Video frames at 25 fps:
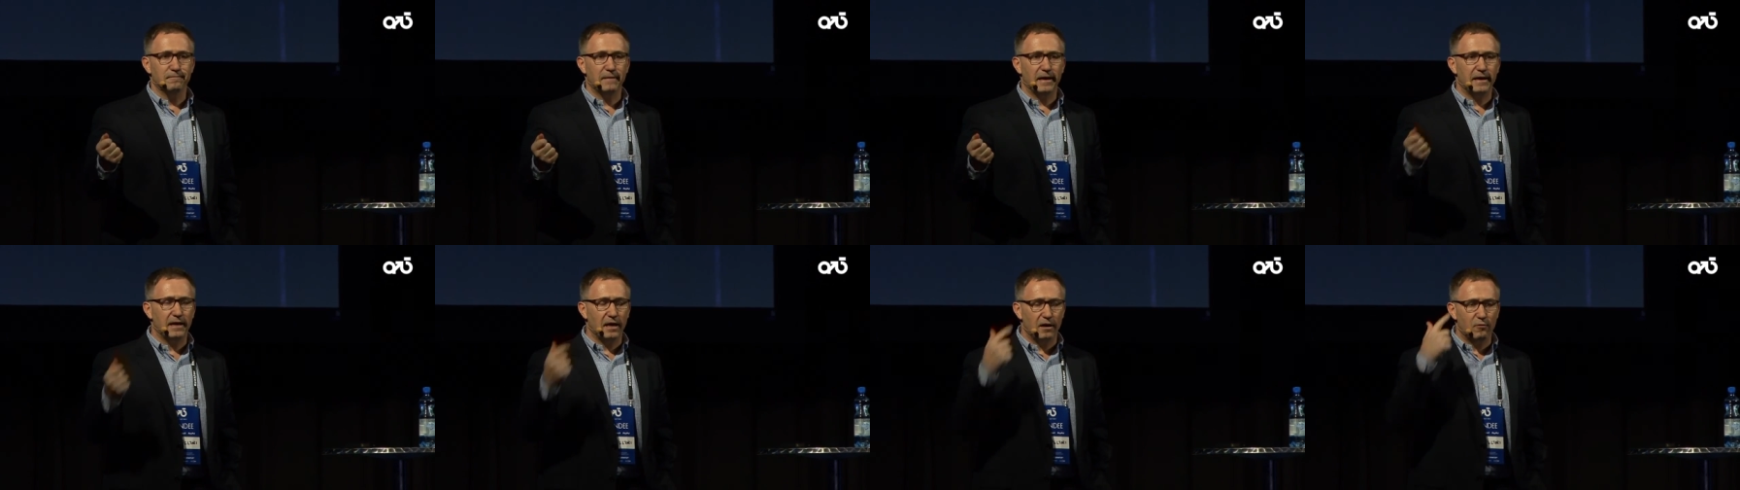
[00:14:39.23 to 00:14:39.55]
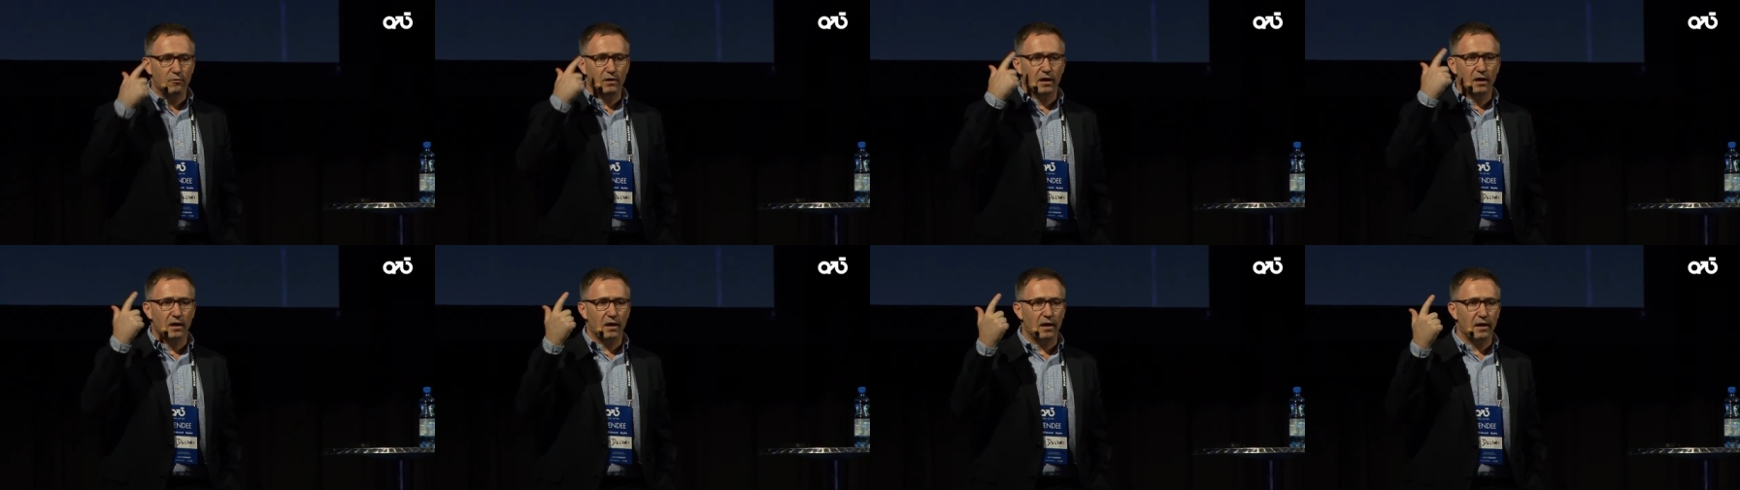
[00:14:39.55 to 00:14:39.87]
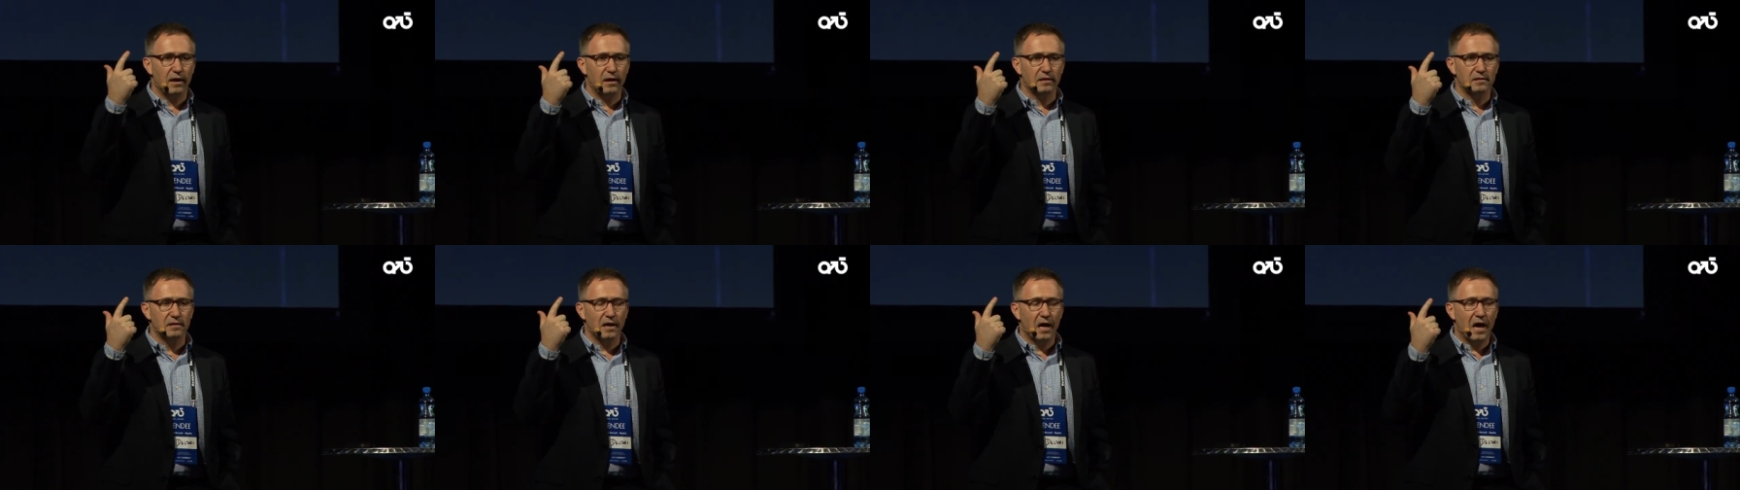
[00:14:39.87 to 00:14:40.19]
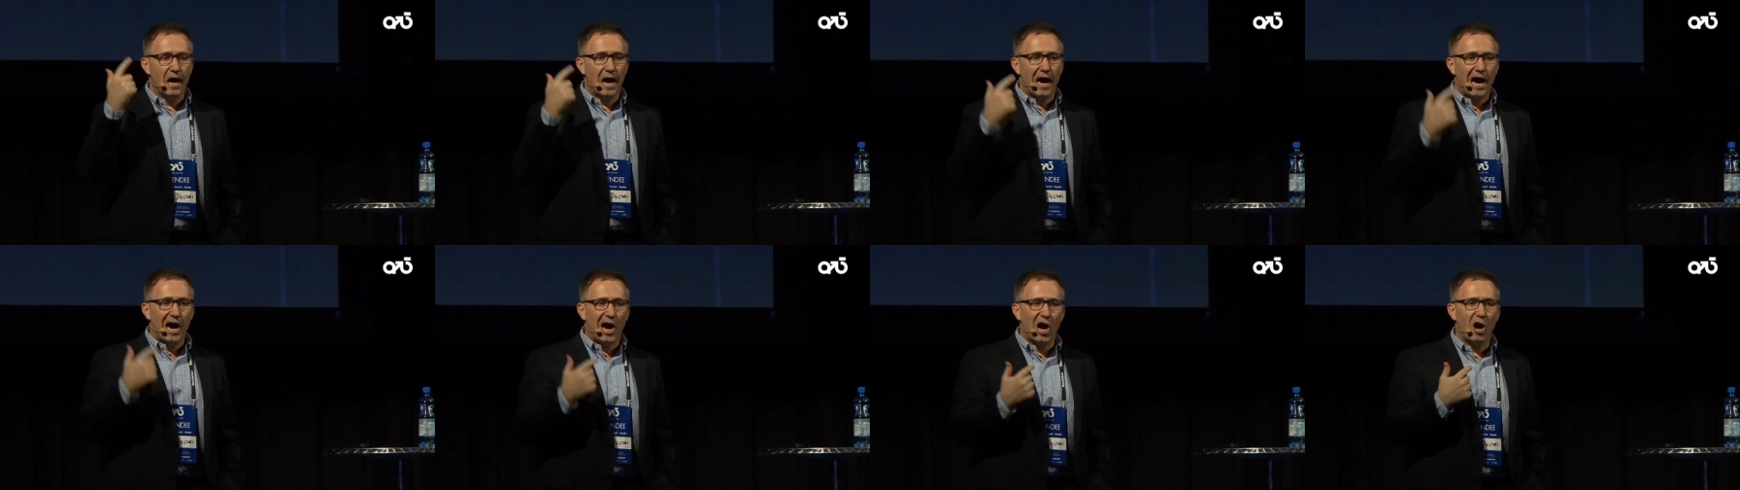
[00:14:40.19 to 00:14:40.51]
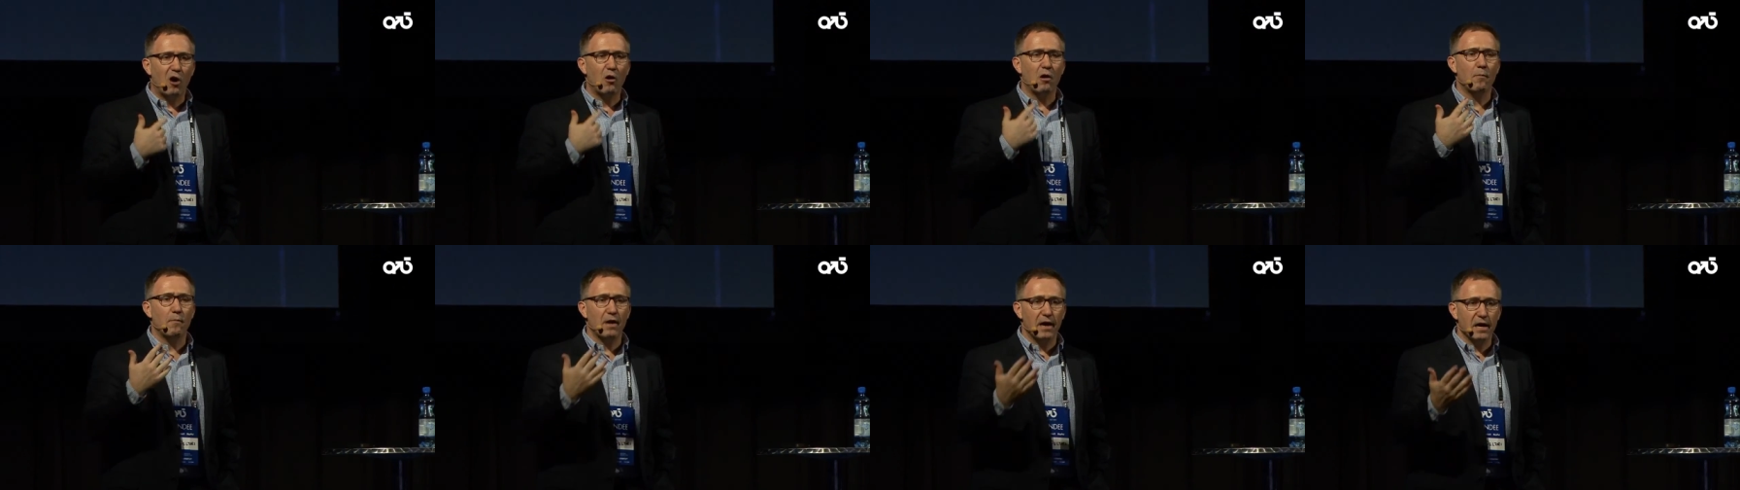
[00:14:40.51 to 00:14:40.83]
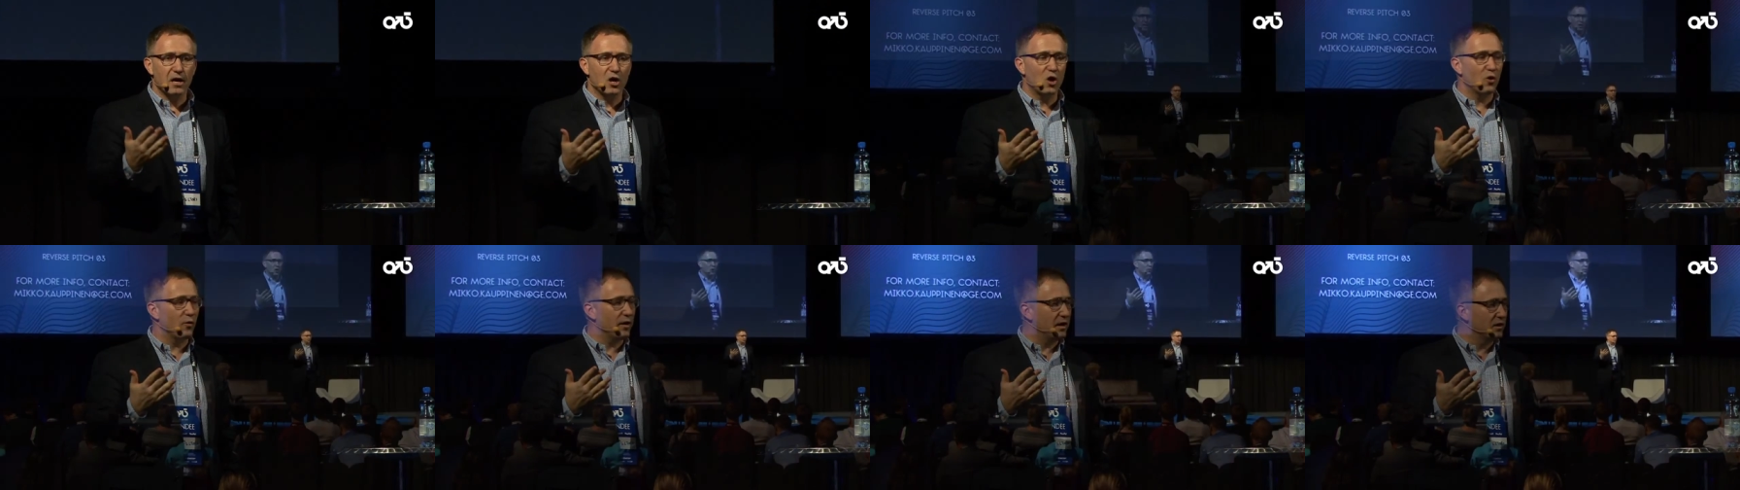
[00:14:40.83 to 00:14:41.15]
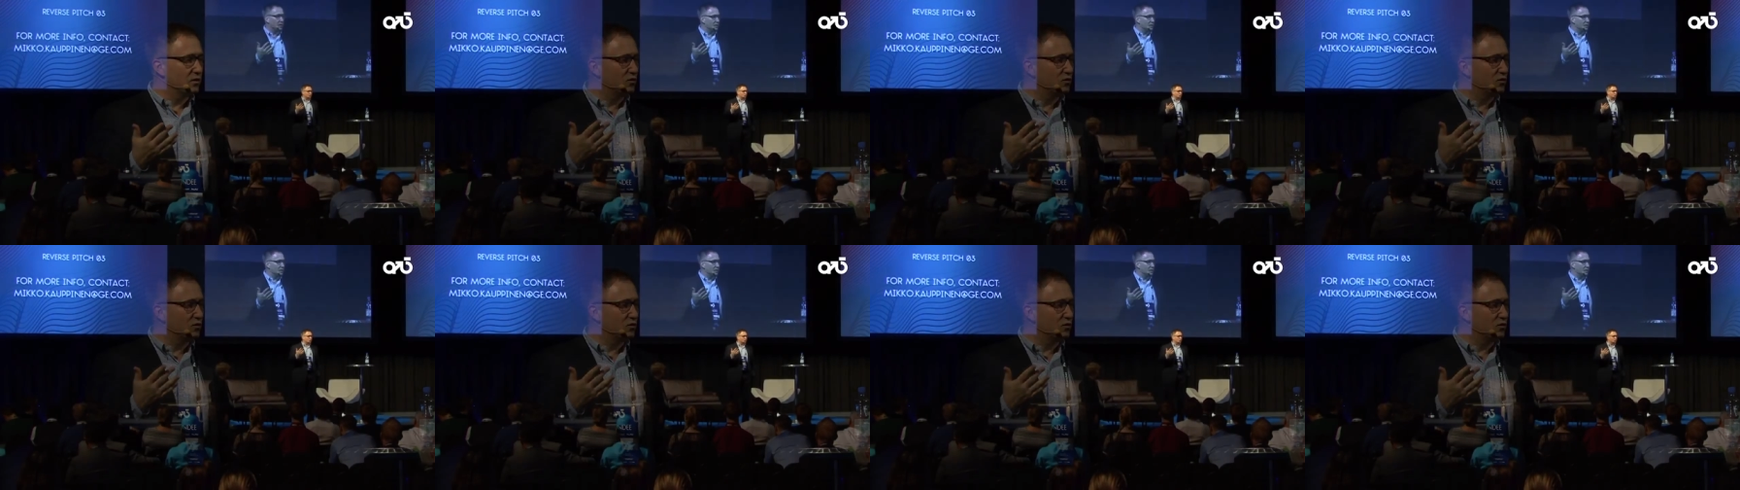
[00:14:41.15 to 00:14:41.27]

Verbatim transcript: And I realized, how am I going